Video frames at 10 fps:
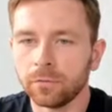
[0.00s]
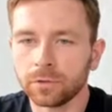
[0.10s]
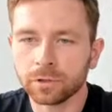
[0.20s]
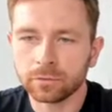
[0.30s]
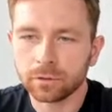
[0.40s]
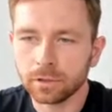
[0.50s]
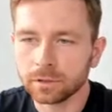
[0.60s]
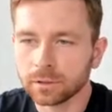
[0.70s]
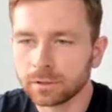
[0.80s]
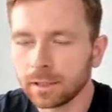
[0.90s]
official
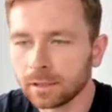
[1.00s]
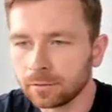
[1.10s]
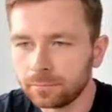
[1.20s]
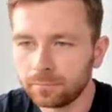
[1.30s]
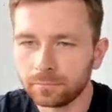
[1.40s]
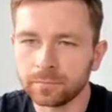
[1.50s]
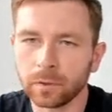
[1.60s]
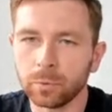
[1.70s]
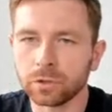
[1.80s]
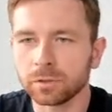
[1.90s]
release is done,
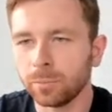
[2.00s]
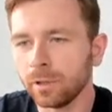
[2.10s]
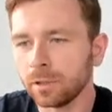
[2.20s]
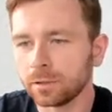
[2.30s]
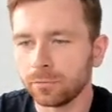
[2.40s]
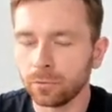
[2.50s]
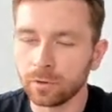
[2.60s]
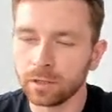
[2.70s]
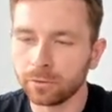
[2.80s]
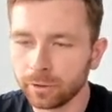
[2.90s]
which is planned for
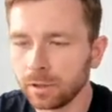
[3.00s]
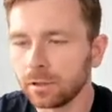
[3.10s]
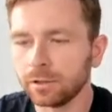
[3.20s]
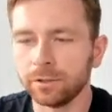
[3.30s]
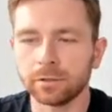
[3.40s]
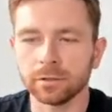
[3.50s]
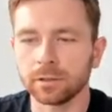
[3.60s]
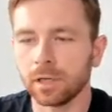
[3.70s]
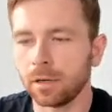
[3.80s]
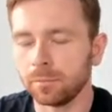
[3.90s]
the really
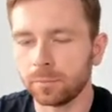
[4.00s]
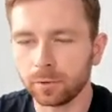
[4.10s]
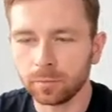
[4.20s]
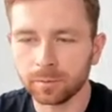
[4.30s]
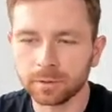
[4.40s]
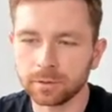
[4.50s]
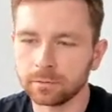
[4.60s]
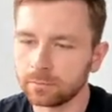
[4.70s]
nearest time, probably